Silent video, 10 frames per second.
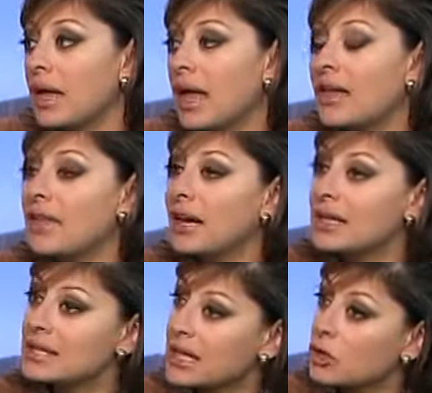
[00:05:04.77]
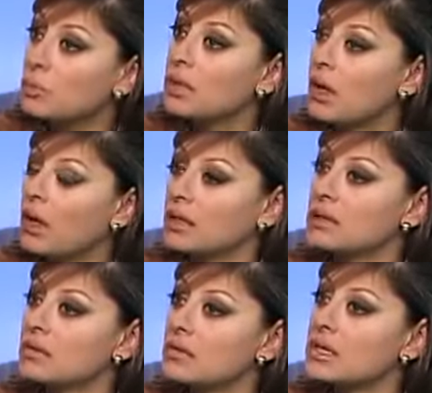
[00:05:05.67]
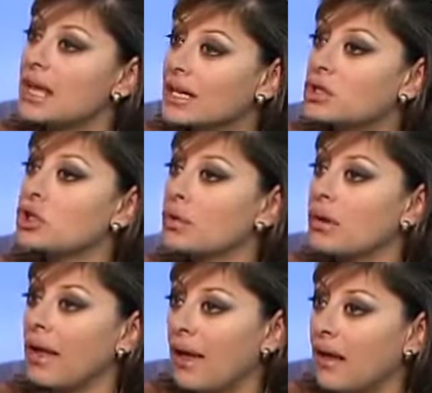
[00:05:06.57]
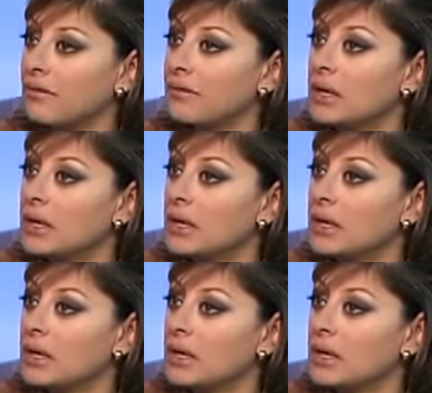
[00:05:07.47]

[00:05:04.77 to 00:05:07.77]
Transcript: And then I take you beyond the next year and a half.